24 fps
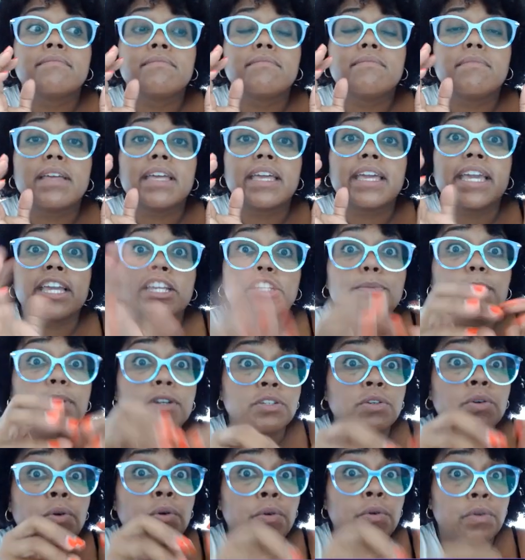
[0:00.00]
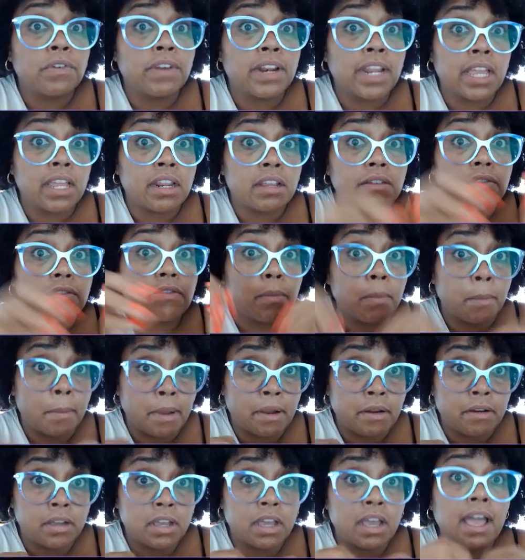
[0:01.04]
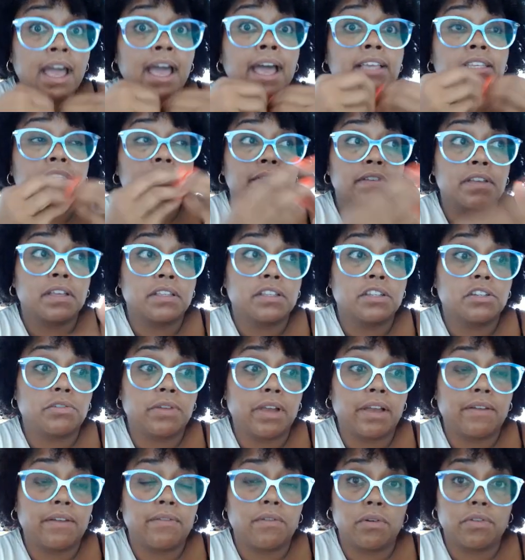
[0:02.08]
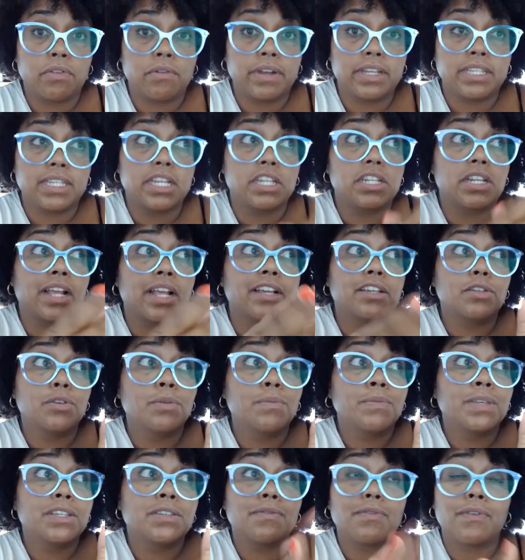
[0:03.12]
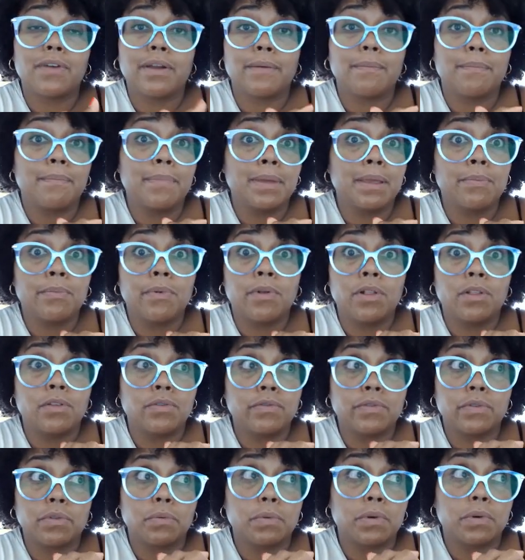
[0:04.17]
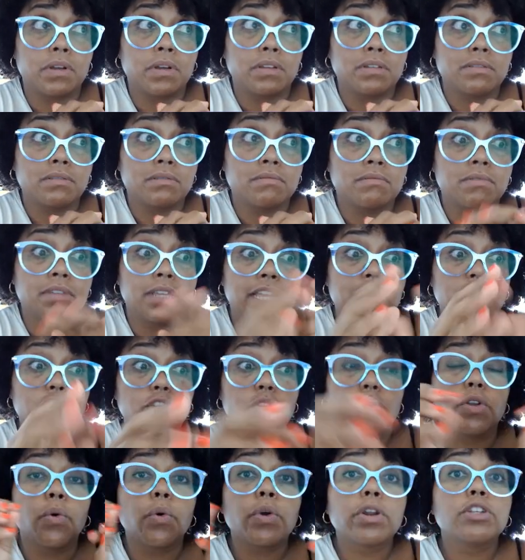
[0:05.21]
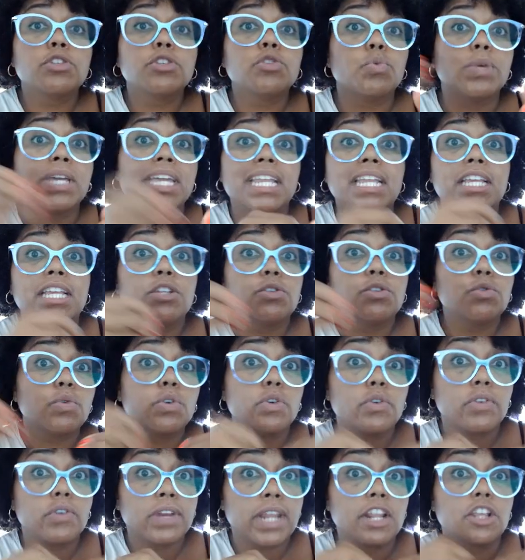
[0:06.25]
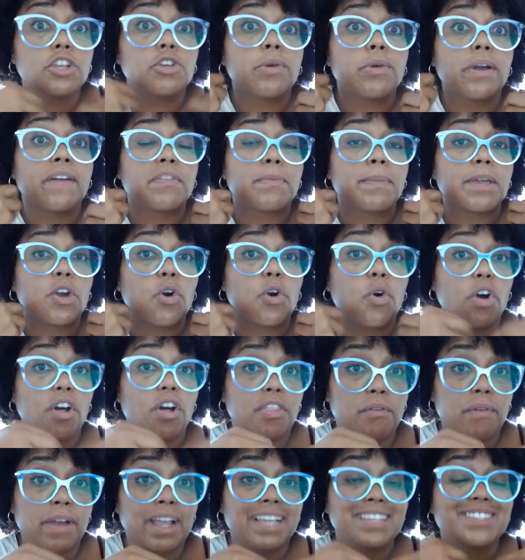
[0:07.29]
Each person going to Grenada from America has to fill out this travel authorization. I assume this for people all over the world. In order to get into Grenada, you have to be authorized.